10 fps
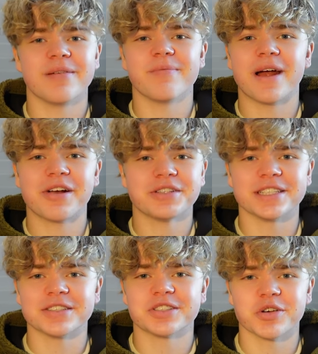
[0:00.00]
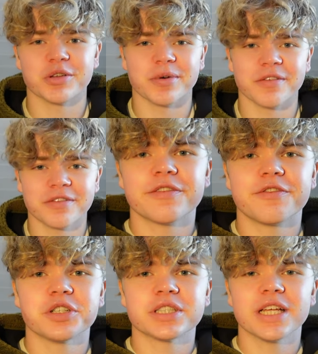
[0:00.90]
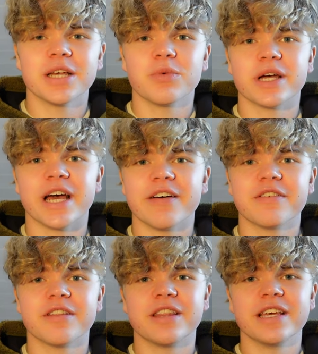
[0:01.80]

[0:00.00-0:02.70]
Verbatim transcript: embarrassing to show them off. Firstly, we have